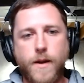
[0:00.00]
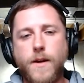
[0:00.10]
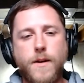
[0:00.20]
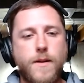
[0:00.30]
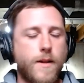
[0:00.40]

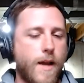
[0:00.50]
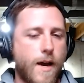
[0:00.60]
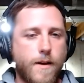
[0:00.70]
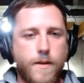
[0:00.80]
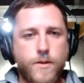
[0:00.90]
then
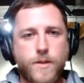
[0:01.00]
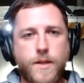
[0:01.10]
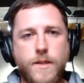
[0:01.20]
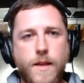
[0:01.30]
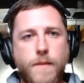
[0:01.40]
it just
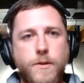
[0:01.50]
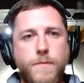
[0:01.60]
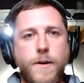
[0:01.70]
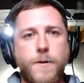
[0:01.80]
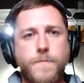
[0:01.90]
gets that much
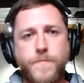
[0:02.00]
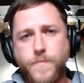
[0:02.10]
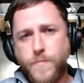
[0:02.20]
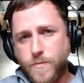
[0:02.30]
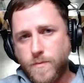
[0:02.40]
better.
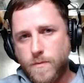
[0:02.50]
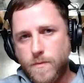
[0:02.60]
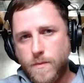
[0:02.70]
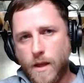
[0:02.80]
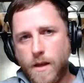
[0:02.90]

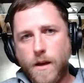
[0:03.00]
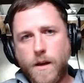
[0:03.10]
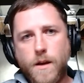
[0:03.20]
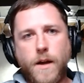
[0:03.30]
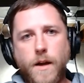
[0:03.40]

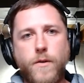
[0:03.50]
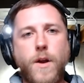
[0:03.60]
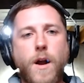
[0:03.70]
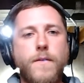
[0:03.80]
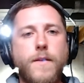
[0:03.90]
A new
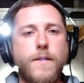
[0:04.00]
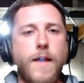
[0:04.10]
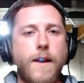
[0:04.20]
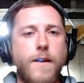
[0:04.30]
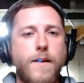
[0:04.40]
card
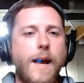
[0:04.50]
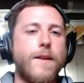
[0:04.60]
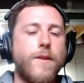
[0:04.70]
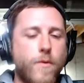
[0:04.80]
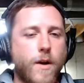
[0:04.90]
that, not a
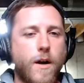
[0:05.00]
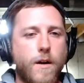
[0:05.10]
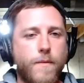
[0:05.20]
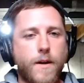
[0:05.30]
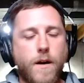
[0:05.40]
new card,
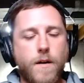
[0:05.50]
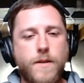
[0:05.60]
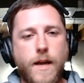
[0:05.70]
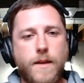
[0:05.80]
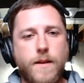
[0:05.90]
but a card
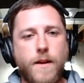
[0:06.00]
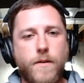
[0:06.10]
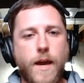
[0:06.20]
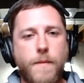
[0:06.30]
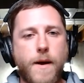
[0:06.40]
that,
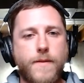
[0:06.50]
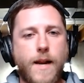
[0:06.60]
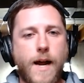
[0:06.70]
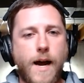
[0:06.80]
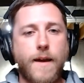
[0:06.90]
came out that
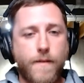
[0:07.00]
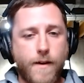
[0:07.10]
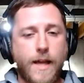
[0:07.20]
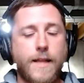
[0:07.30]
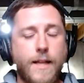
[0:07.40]

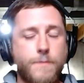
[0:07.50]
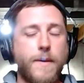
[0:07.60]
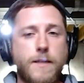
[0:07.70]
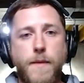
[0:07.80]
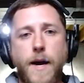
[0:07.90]
it's
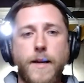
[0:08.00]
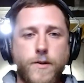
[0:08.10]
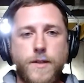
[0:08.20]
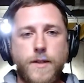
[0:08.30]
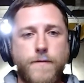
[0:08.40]
piqued my
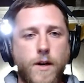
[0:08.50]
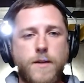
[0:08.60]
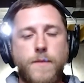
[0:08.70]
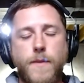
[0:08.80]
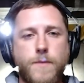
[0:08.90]
interest. I've talked
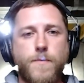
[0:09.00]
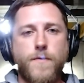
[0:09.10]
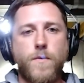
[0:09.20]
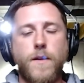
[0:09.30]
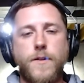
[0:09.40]
about this
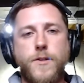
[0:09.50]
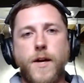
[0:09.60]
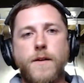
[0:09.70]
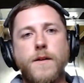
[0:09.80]
before on the channel,